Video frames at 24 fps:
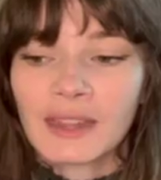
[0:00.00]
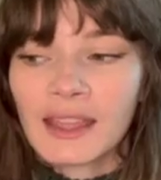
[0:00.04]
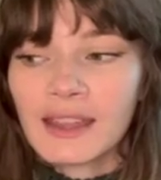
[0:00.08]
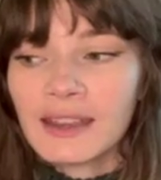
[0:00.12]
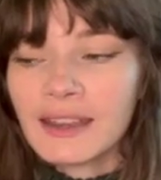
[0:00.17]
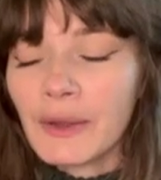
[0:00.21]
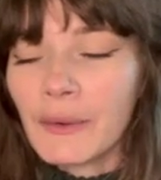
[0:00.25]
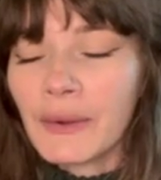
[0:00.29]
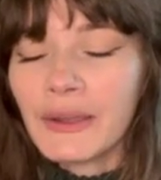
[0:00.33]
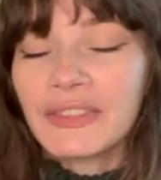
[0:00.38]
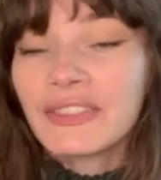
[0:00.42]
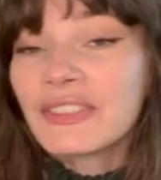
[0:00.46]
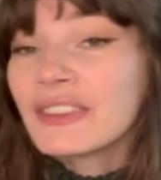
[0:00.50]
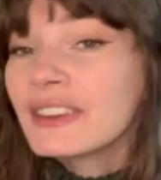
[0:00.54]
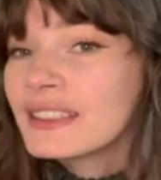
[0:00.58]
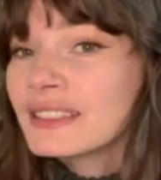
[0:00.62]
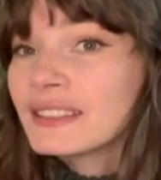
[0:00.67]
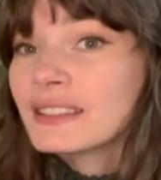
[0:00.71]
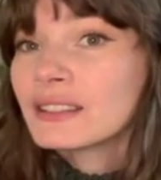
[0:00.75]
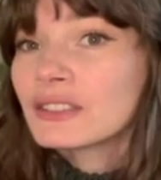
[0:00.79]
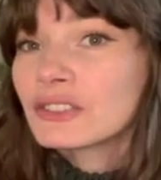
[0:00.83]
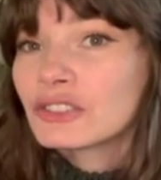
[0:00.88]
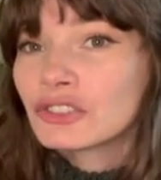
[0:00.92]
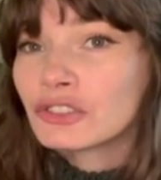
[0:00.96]
Now I think
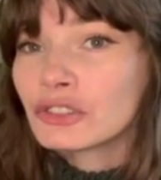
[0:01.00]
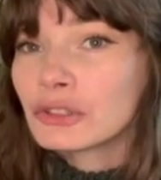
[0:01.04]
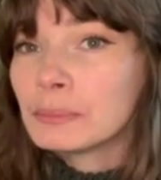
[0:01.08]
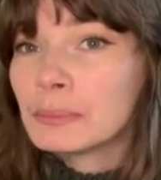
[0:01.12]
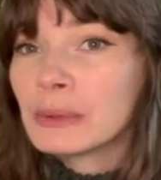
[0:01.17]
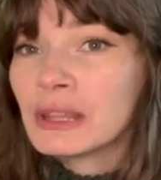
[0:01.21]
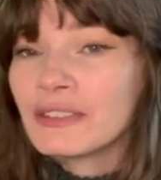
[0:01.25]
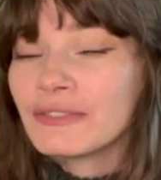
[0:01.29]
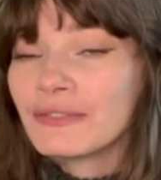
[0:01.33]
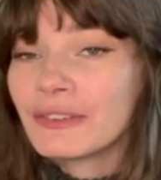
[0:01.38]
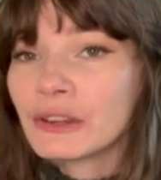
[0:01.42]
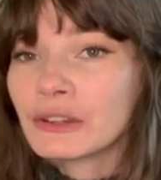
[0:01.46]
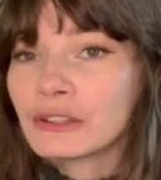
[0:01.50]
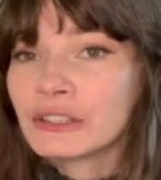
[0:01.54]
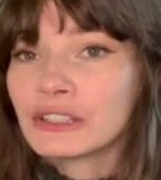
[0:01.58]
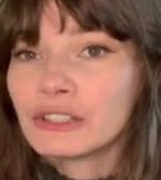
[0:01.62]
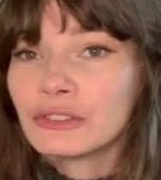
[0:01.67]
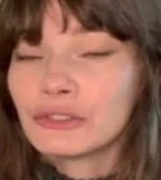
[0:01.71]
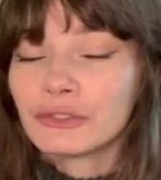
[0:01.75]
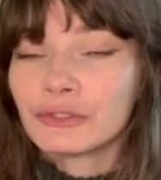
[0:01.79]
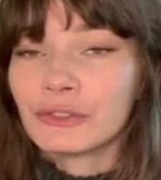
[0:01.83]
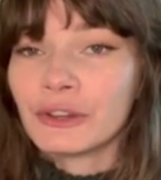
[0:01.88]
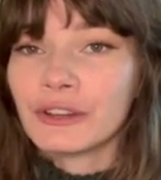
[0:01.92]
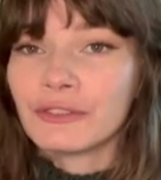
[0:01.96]
this should be fairly
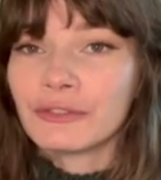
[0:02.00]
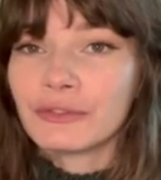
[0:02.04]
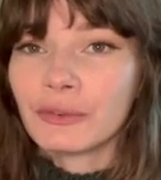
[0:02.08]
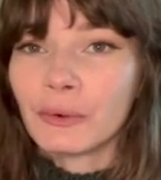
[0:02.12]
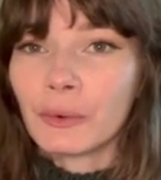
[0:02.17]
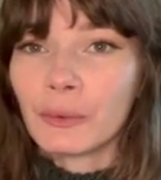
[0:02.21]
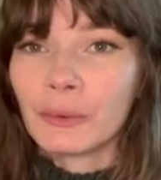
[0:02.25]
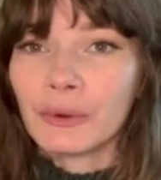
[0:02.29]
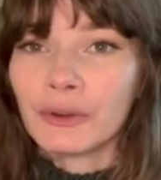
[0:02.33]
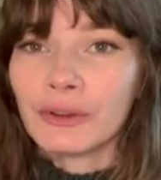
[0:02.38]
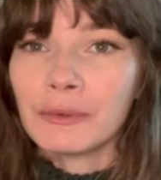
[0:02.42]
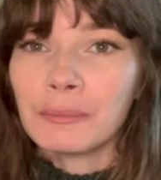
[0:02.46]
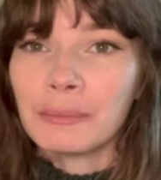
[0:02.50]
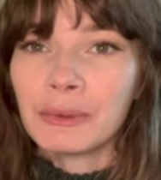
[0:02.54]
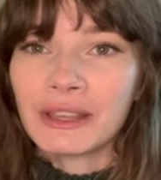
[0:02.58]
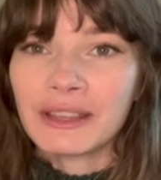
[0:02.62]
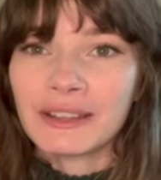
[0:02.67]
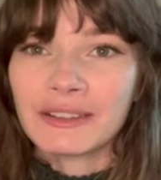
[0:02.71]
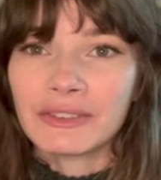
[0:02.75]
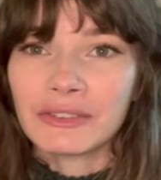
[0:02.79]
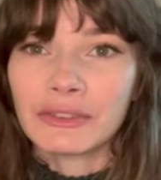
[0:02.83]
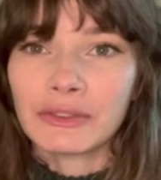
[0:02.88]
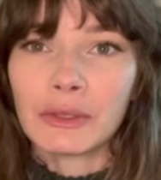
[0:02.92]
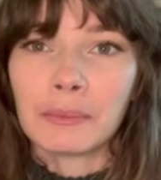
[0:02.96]
straightforward
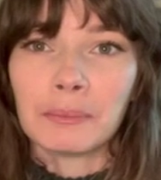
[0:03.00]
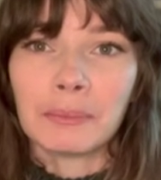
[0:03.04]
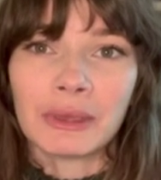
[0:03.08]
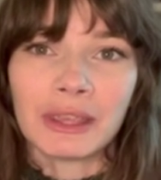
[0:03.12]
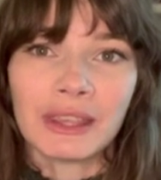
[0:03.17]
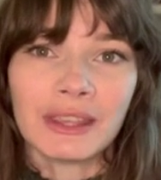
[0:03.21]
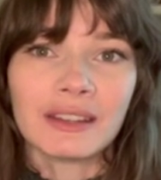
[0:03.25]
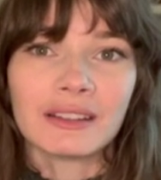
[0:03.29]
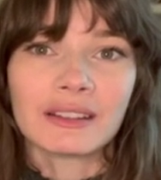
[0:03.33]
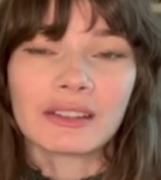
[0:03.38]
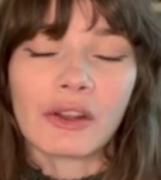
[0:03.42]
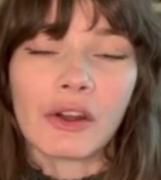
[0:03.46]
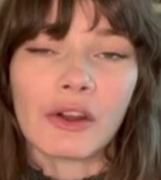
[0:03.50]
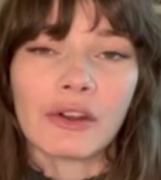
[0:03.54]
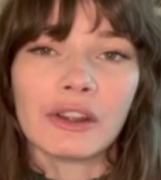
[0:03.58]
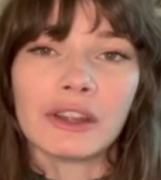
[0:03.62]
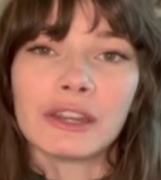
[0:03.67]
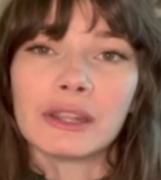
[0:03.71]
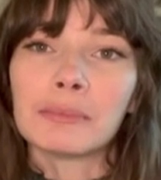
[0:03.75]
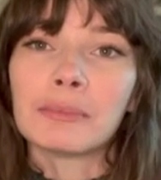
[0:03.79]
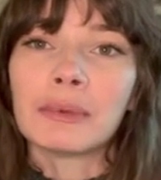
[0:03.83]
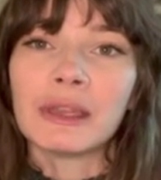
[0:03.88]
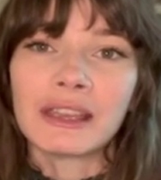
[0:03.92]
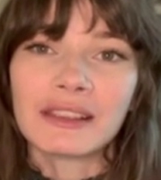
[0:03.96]
because the bee is
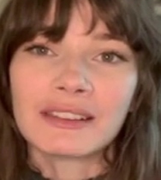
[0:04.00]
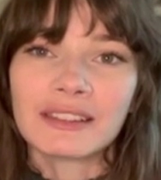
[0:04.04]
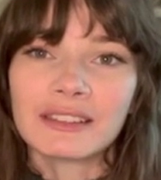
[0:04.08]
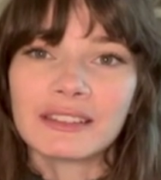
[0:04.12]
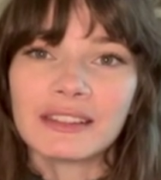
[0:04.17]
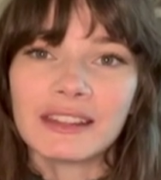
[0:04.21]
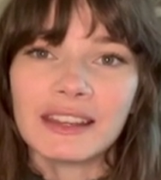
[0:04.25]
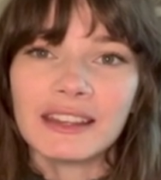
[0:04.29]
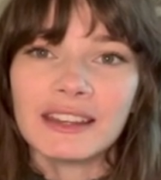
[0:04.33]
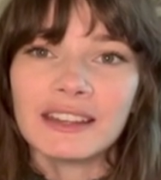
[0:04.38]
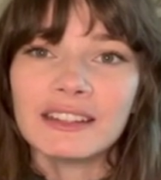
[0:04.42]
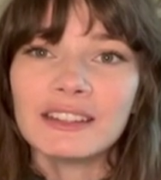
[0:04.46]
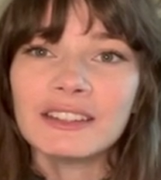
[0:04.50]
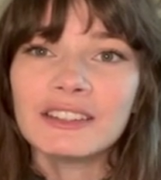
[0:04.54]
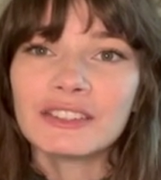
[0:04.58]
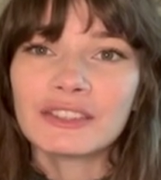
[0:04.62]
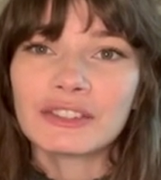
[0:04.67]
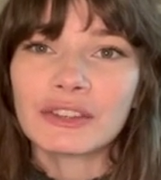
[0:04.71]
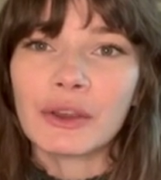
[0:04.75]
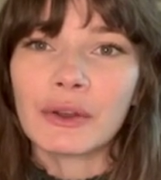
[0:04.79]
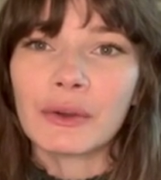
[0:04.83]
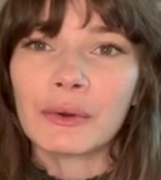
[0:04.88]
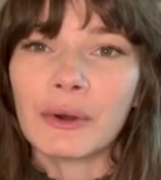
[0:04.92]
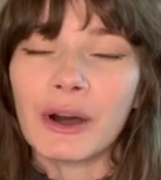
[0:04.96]
already pixelated,
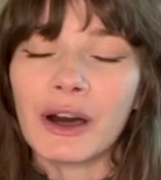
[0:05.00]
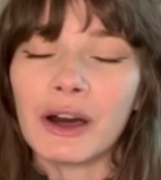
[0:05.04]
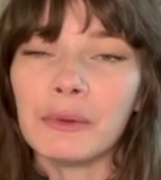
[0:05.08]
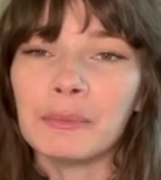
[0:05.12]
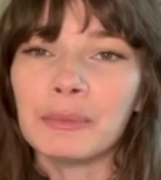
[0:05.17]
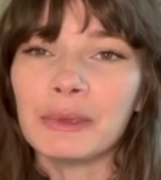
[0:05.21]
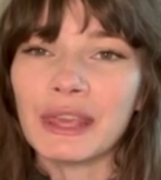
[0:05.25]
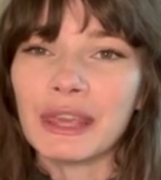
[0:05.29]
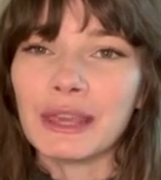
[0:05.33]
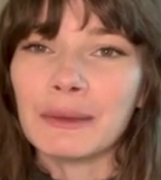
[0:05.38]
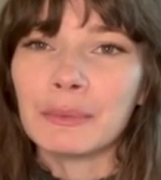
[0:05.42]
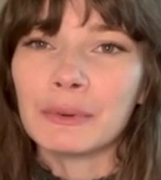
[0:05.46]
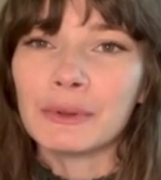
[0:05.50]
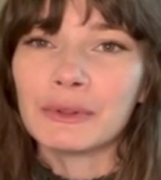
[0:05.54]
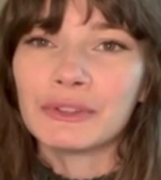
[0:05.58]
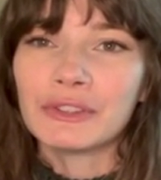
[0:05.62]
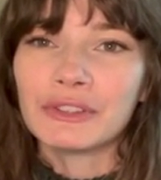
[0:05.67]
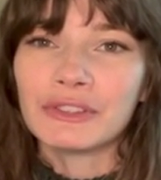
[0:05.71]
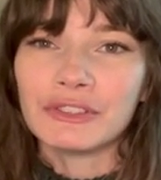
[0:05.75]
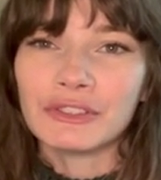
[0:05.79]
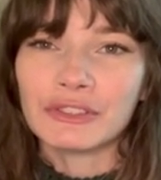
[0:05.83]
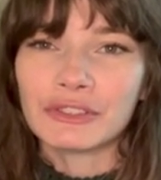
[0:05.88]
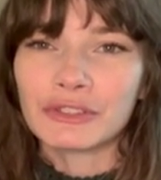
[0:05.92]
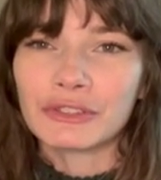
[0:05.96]
so I'll be able to
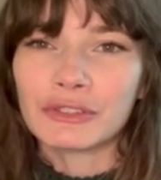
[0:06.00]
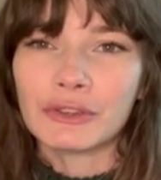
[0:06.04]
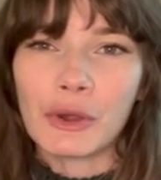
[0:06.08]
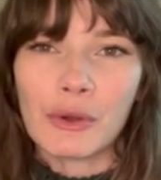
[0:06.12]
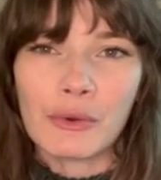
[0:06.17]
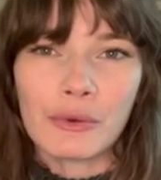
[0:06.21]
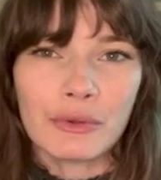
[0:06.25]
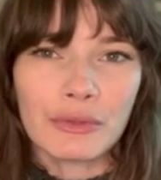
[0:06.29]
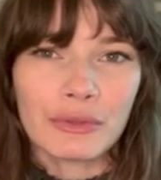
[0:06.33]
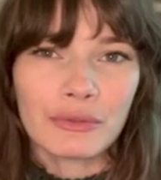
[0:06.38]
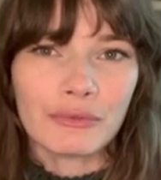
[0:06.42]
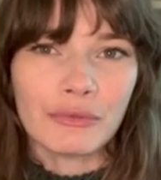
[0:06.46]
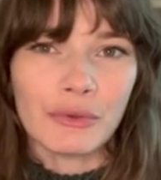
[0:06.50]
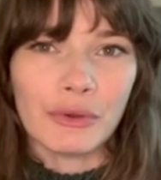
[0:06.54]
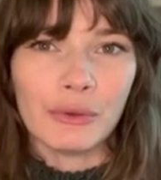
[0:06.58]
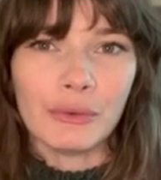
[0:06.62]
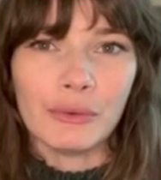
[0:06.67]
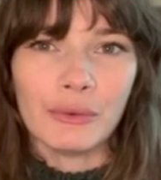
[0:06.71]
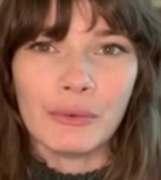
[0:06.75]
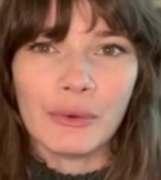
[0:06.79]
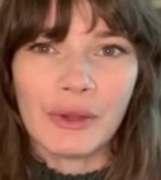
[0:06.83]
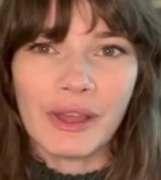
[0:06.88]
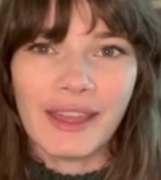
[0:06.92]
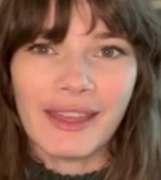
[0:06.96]
just go
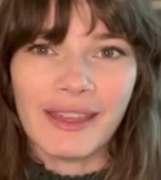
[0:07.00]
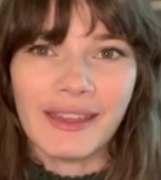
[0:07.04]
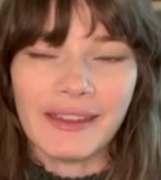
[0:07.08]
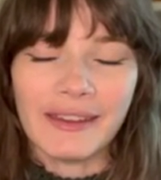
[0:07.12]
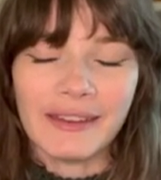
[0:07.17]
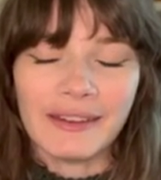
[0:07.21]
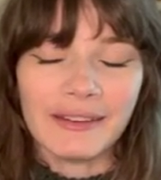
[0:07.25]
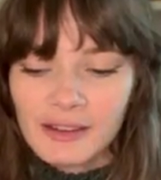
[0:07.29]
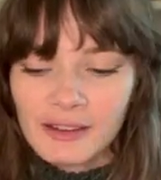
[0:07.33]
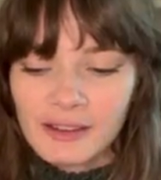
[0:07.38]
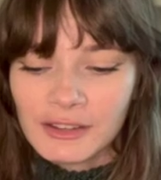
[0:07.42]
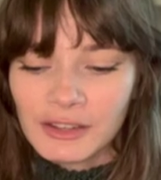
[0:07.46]
through and,